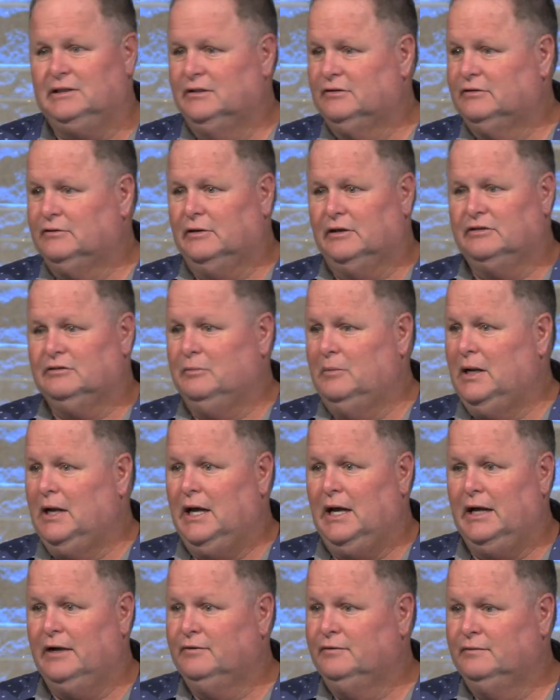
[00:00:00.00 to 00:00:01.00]
this the rest of my
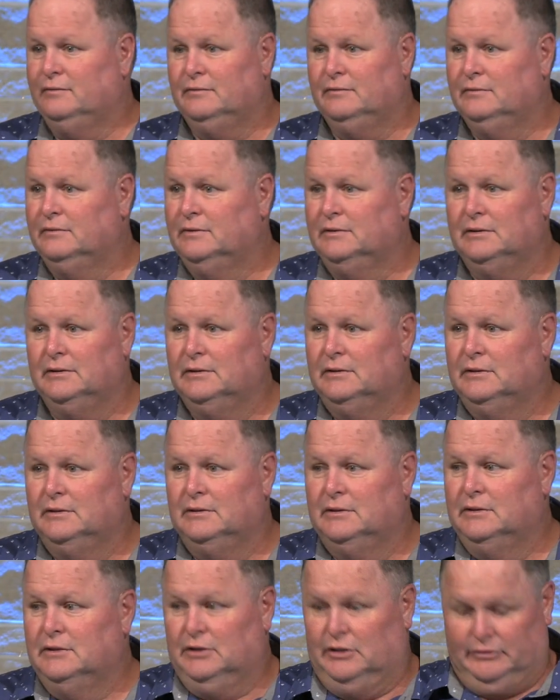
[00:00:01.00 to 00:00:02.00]
life
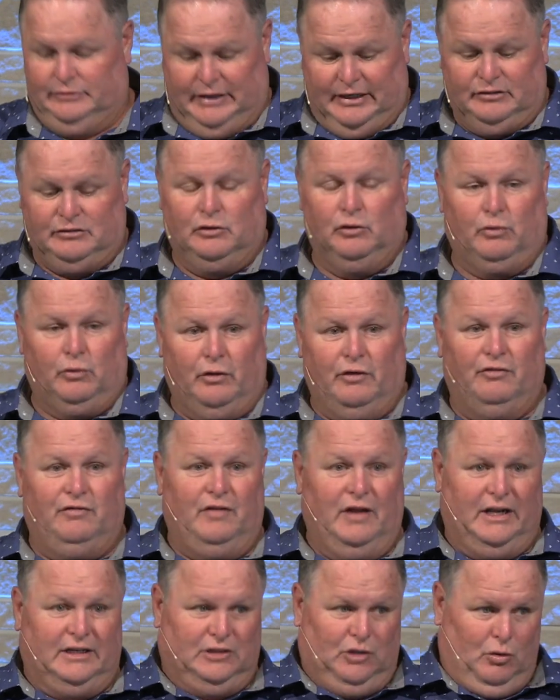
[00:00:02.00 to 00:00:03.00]
because that's going to
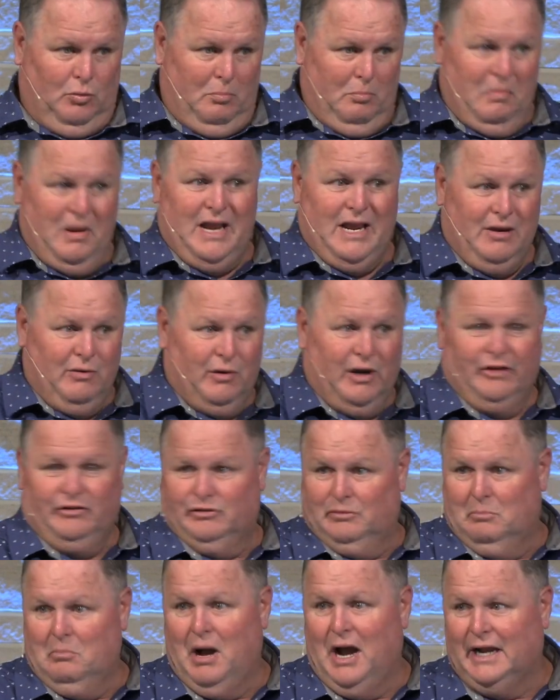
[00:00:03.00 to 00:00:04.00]
reflect on me
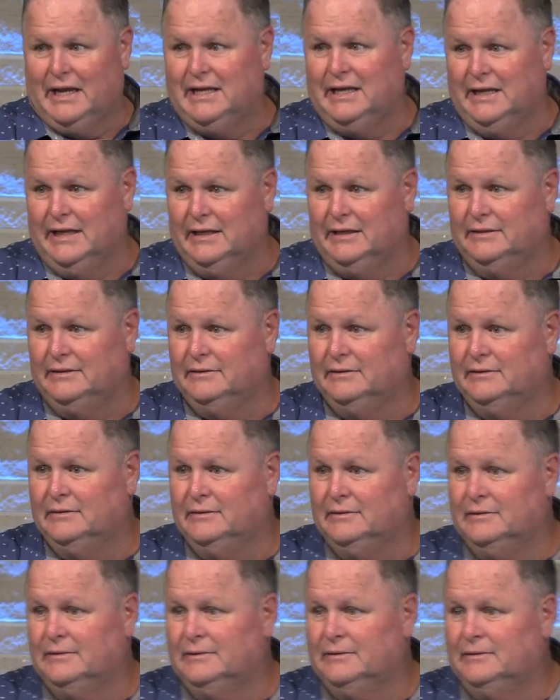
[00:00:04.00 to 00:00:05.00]
raising my kid.
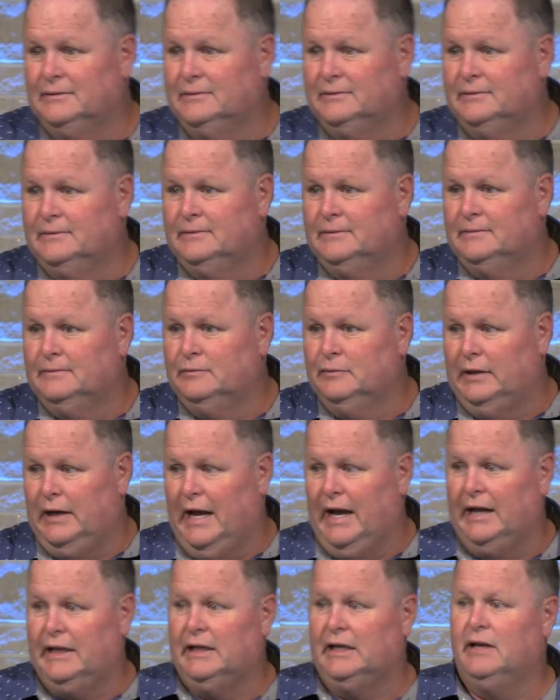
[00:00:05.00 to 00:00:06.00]
And I
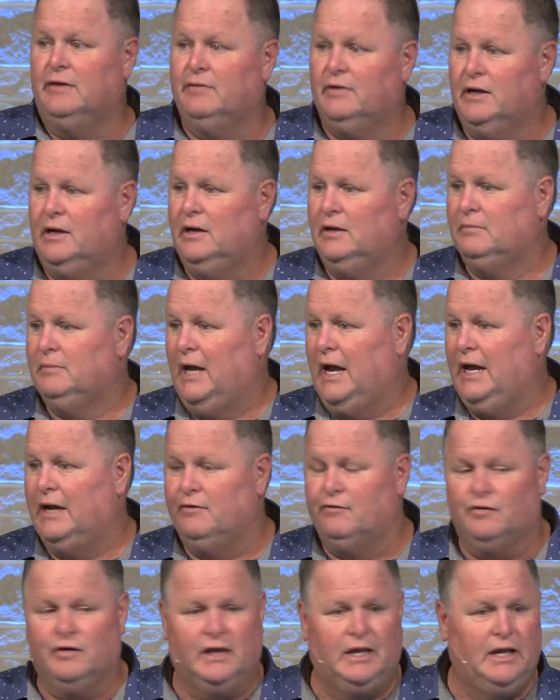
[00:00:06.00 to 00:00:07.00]
had to give it up. And I had
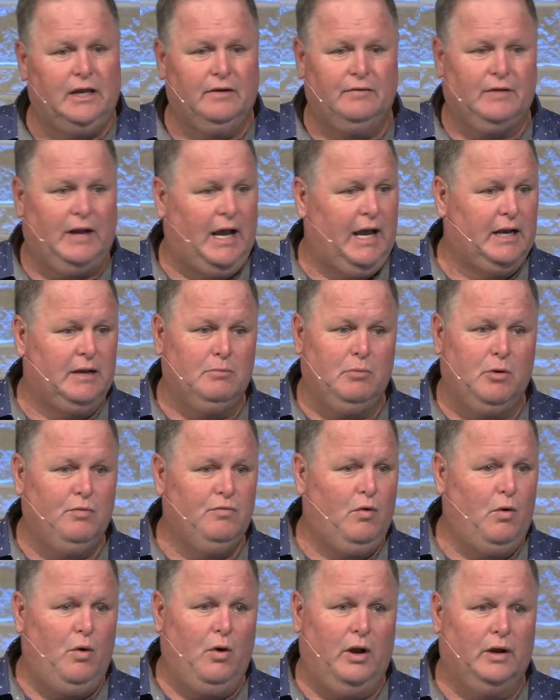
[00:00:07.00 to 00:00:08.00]
to forgive. And I had to move
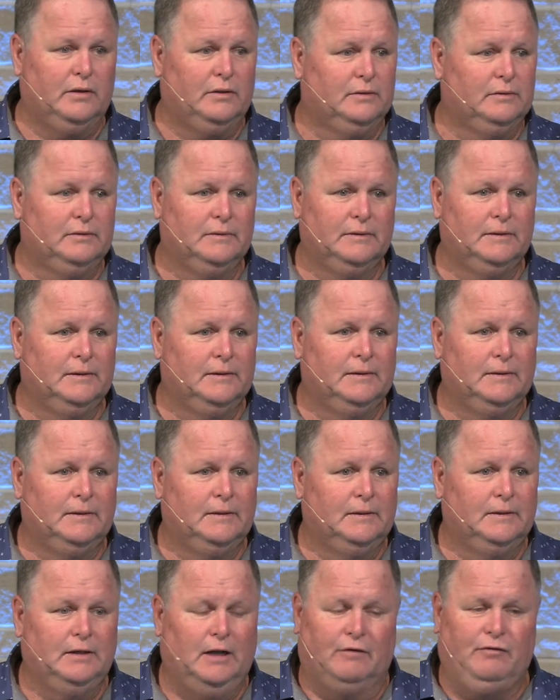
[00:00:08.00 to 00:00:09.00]
on.
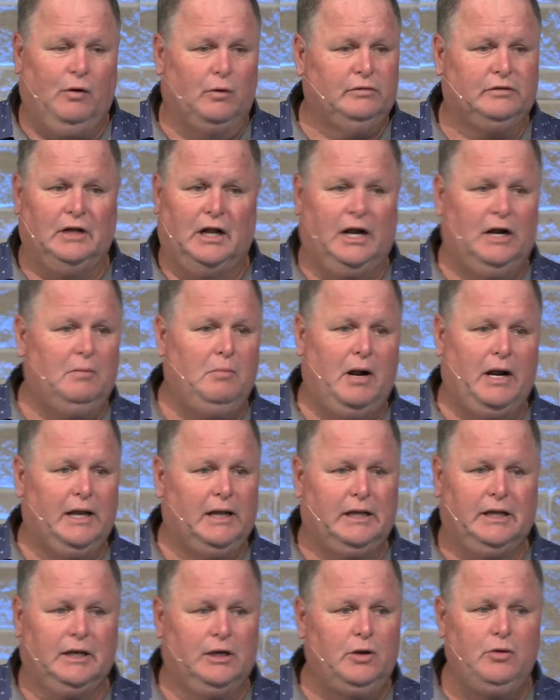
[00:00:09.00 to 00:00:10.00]
Now, folks, not everybody
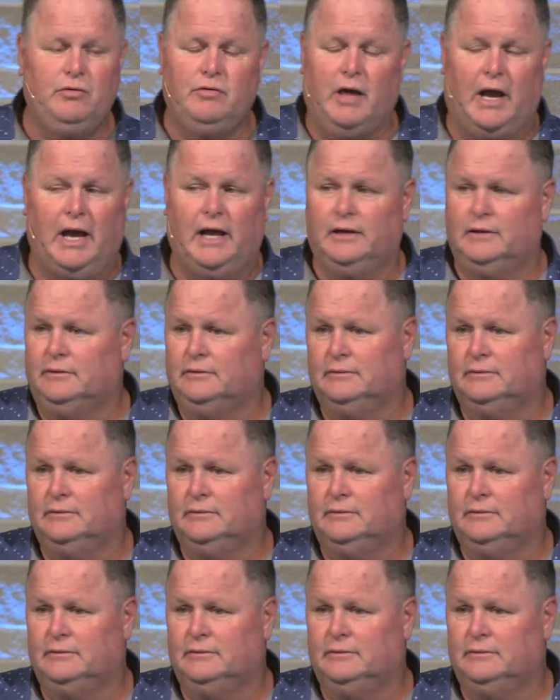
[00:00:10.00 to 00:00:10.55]
can do that.